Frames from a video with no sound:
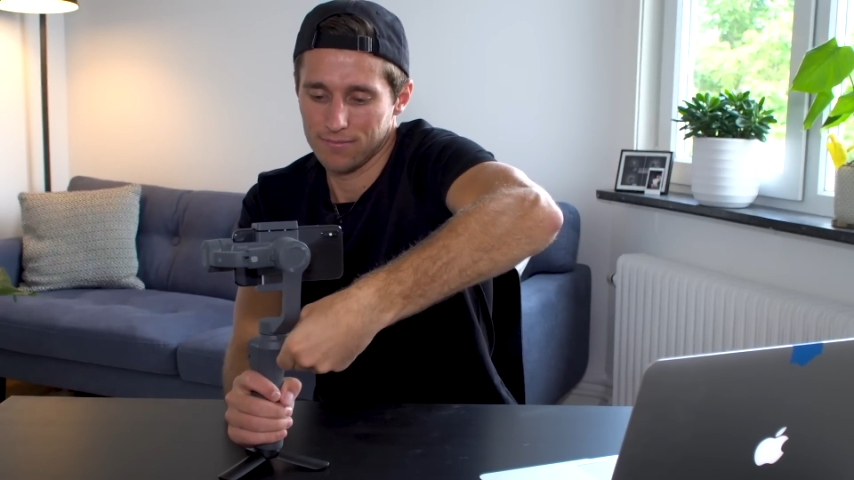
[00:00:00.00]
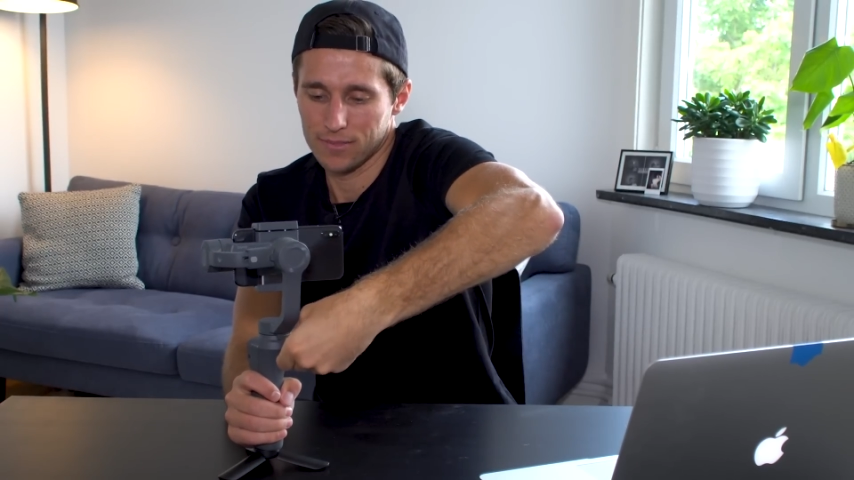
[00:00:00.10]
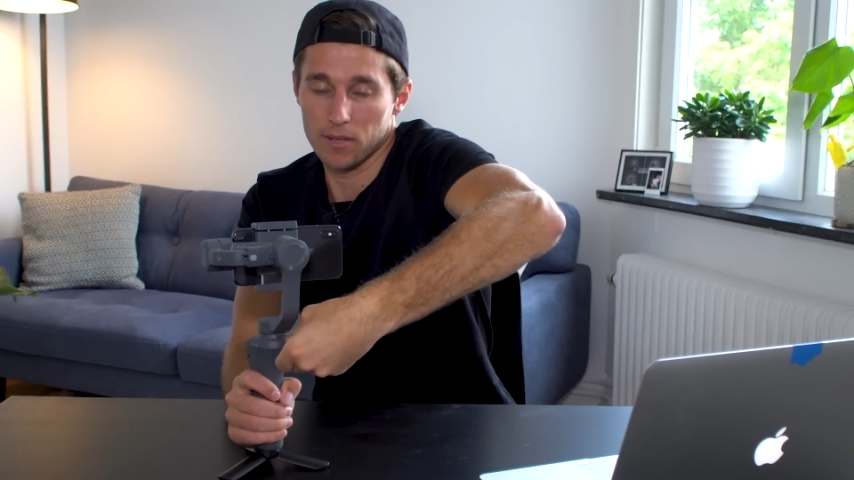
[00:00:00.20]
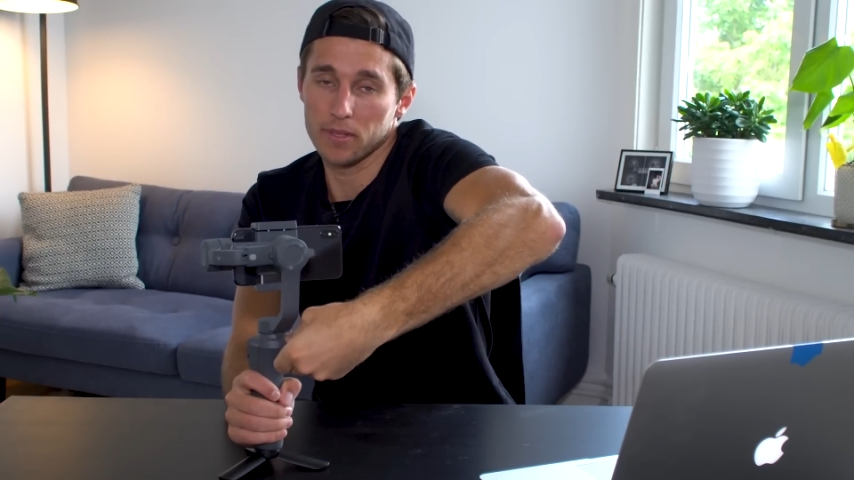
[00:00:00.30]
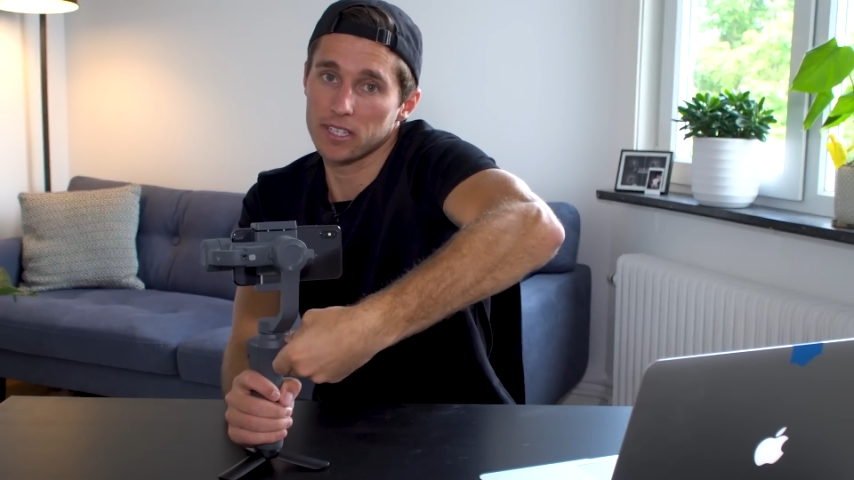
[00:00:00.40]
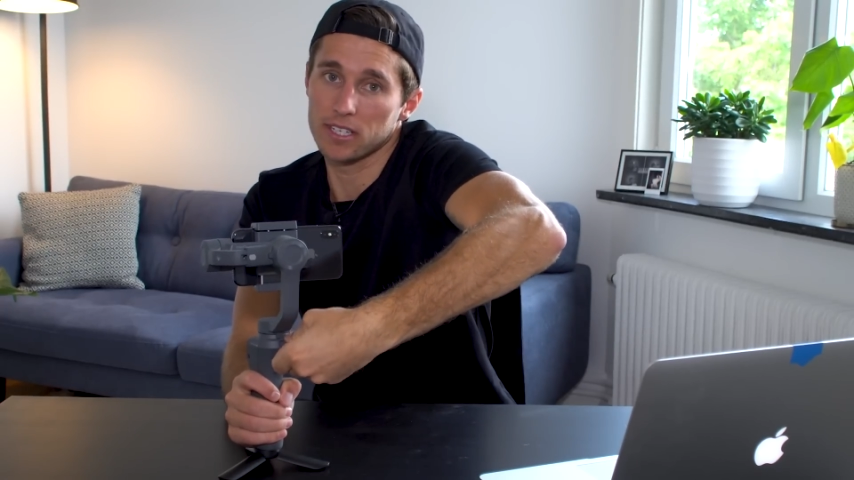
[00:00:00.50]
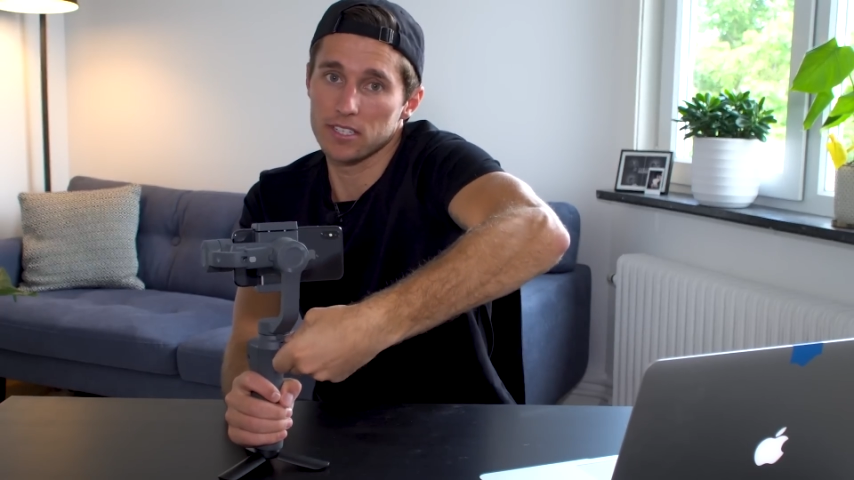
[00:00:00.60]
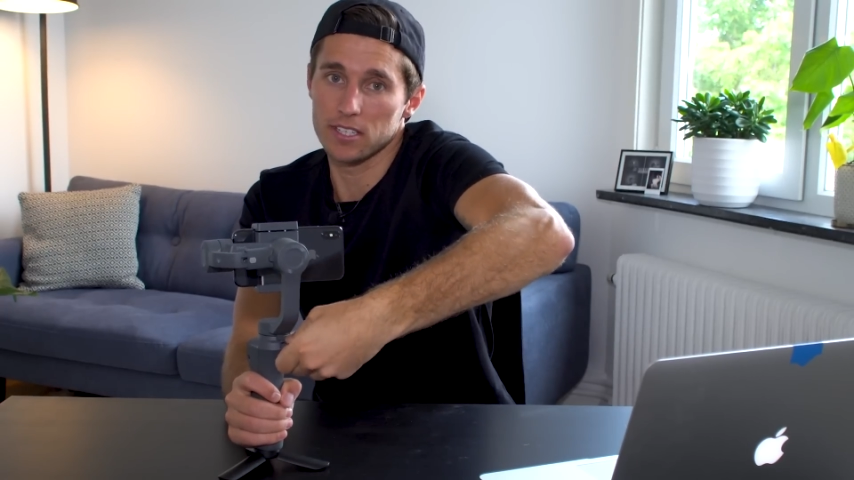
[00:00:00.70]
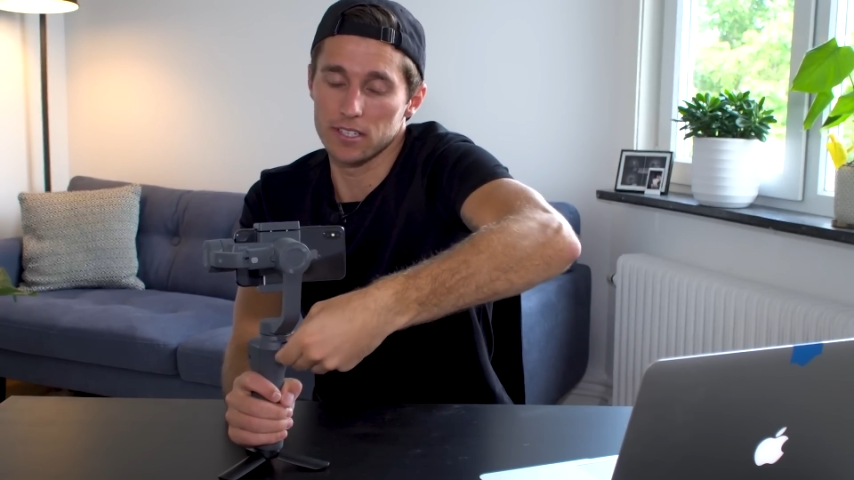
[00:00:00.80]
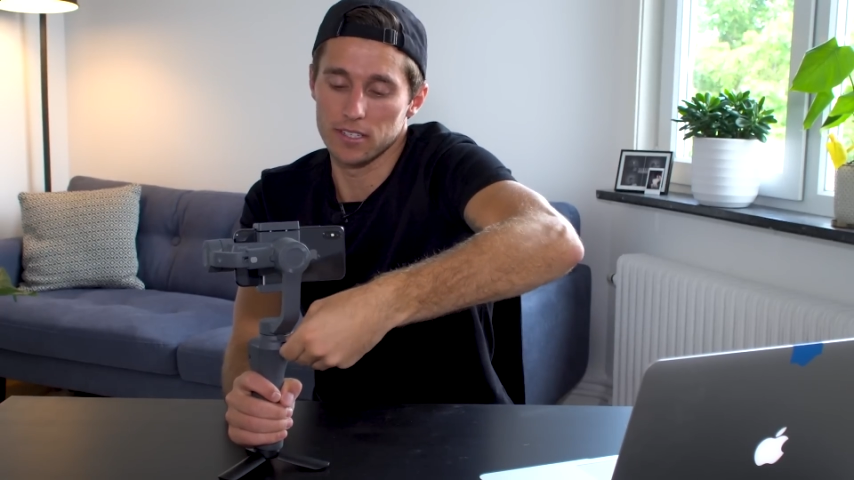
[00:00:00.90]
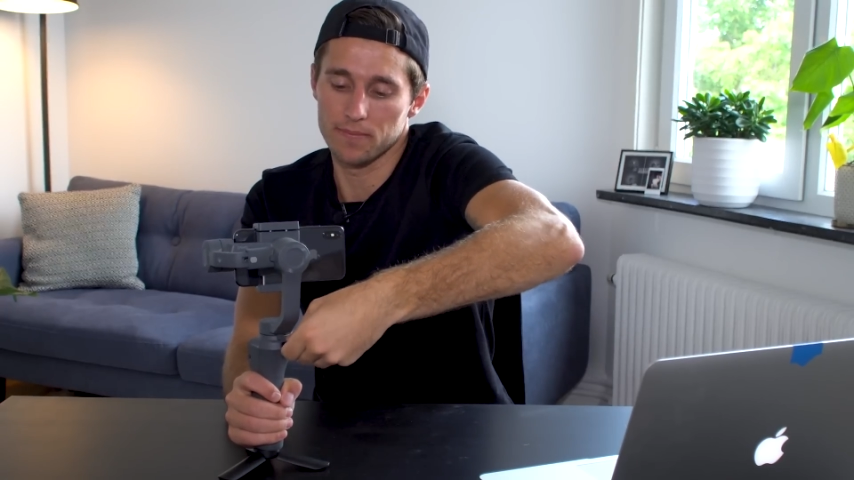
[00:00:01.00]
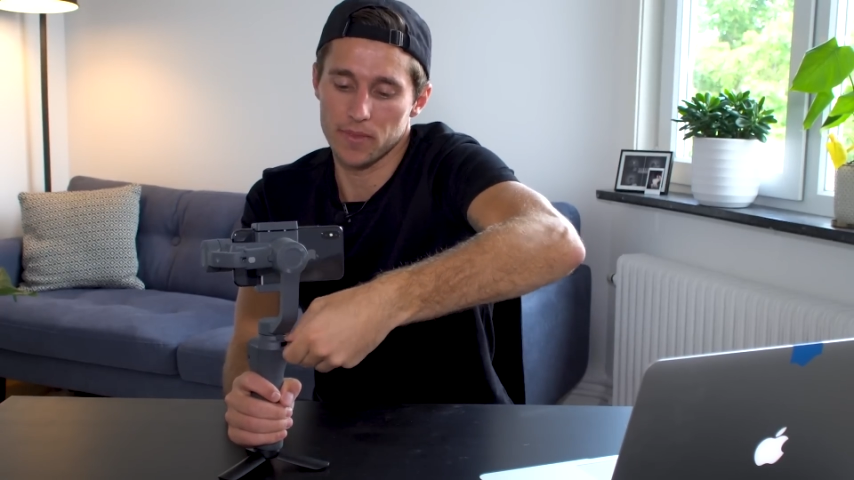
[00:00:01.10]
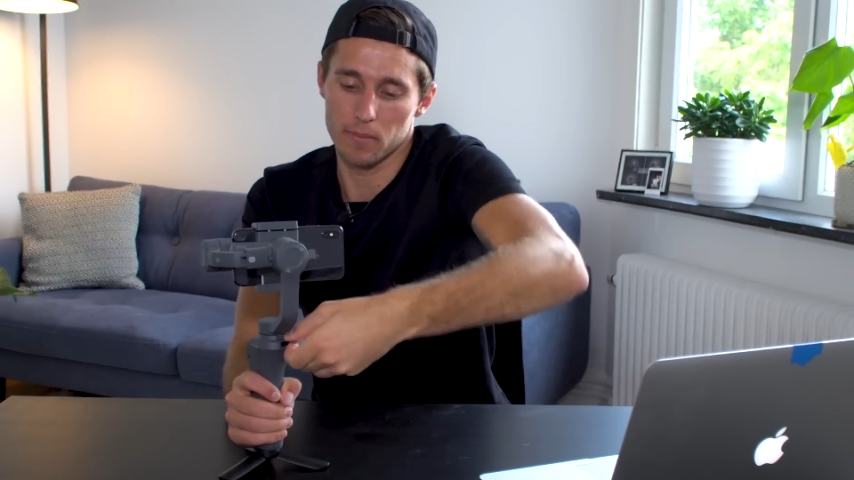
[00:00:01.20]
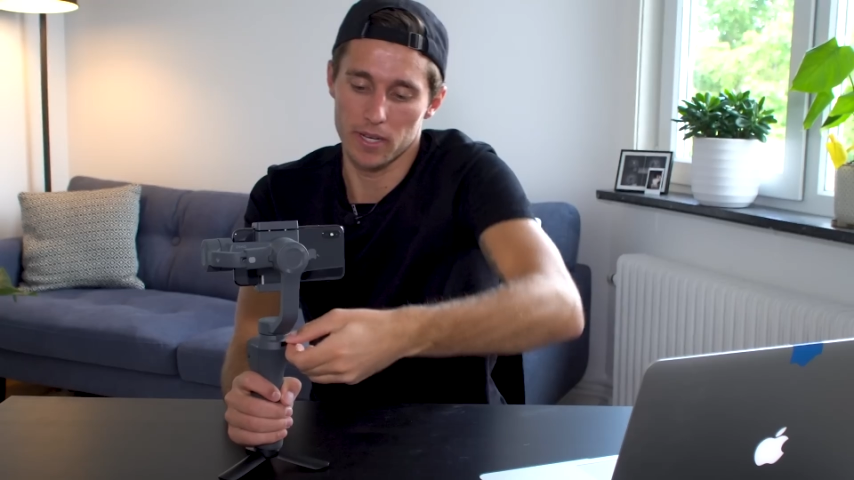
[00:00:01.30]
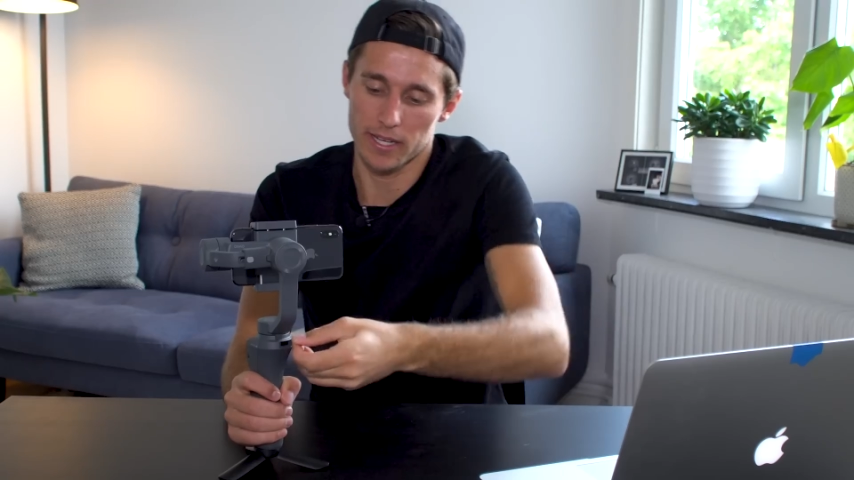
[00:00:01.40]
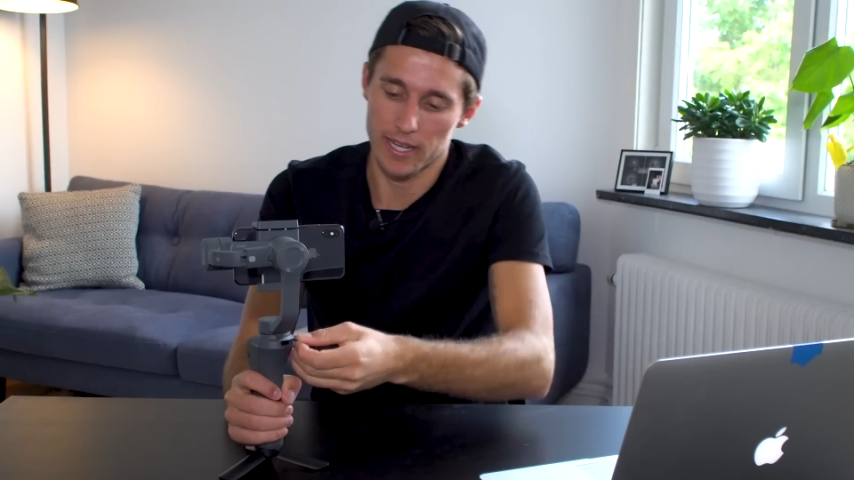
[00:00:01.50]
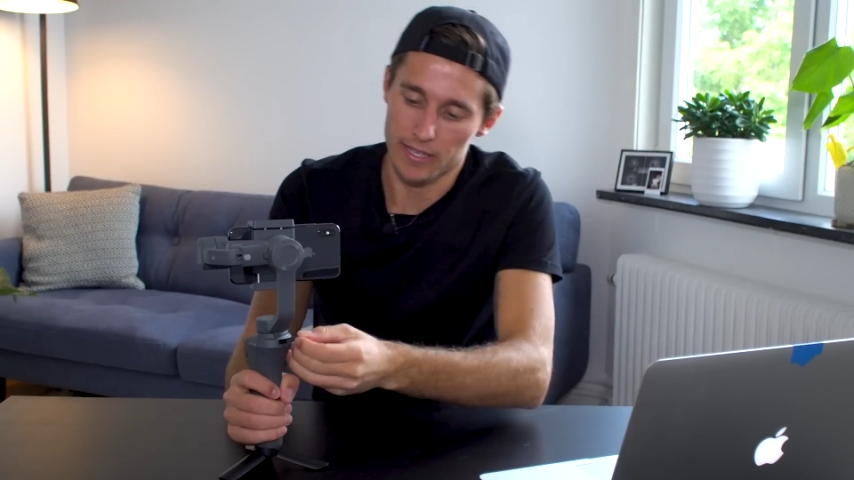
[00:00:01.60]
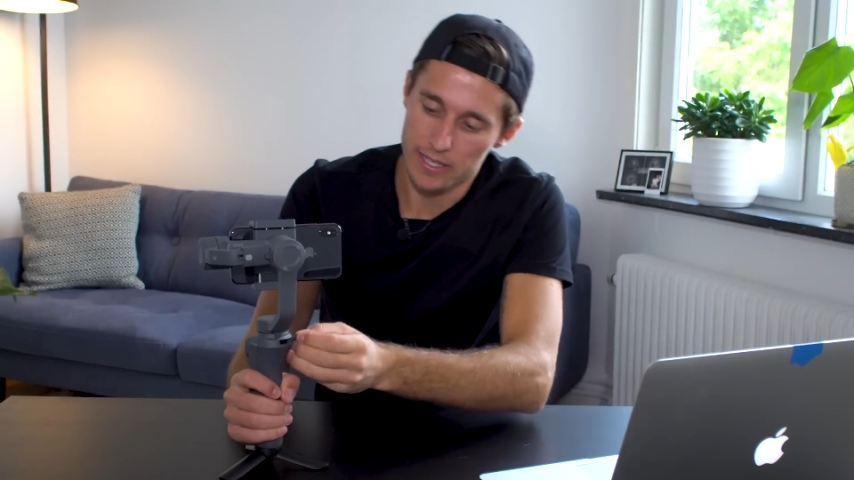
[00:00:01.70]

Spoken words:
Something to consider. But again,